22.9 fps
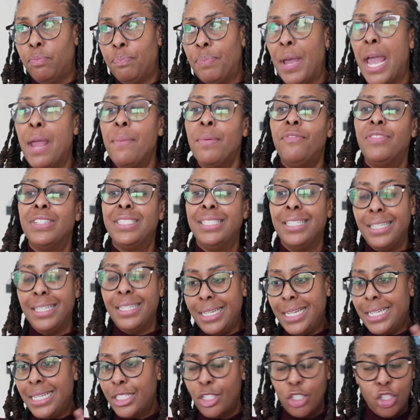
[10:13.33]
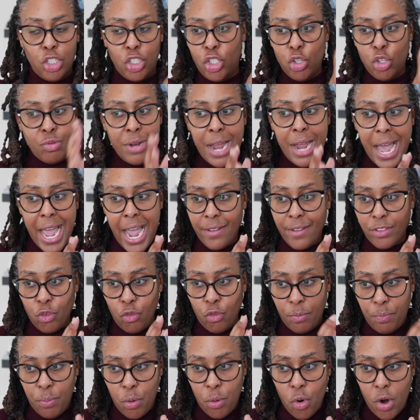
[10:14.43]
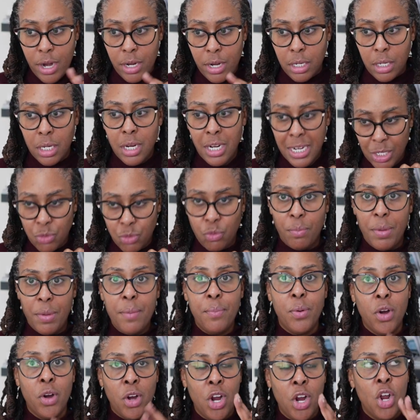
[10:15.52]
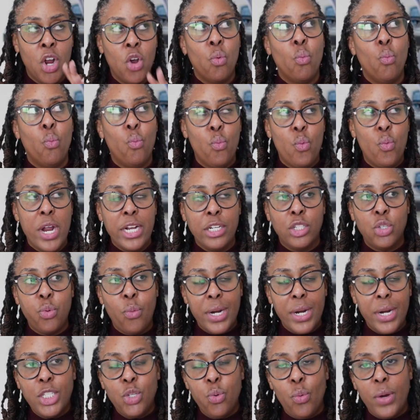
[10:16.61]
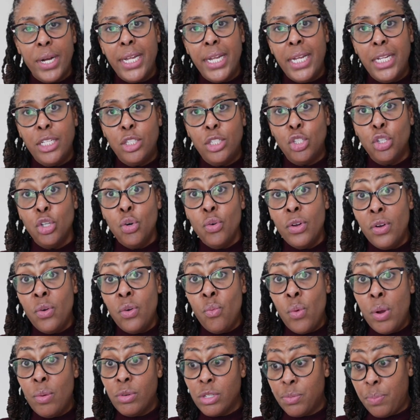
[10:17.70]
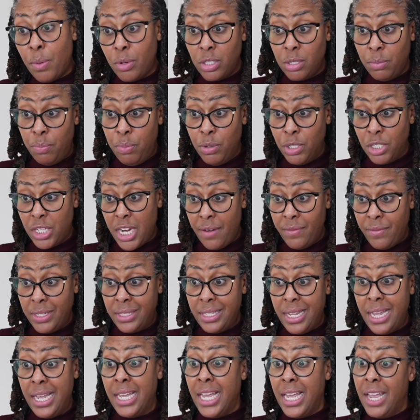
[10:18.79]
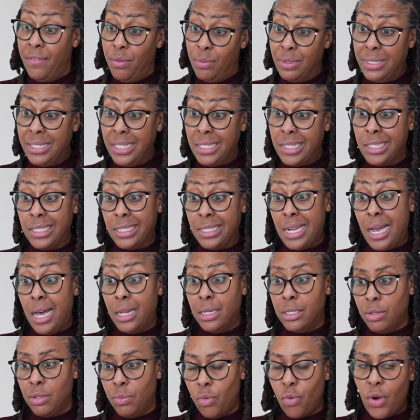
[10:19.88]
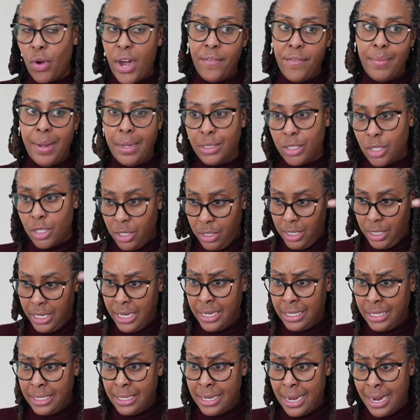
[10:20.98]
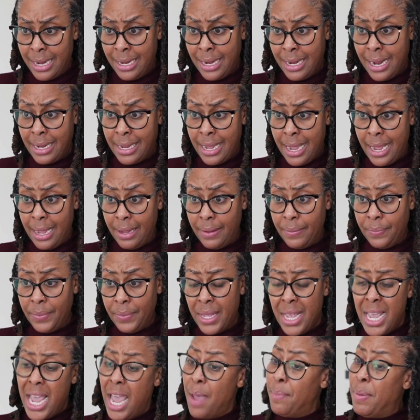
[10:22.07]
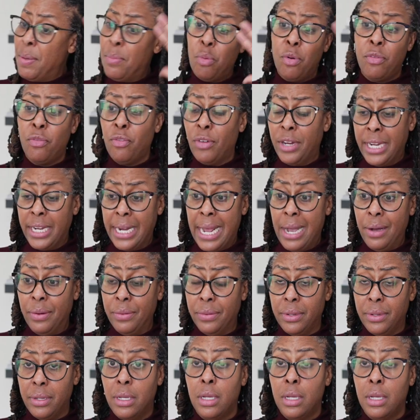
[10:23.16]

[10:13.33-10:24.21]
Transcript: payment facilities do not have to report Because remember, in 2022, we were supposed to push everything. If it was $600 or more, everybody's getting a 1099K. And people were freaking out.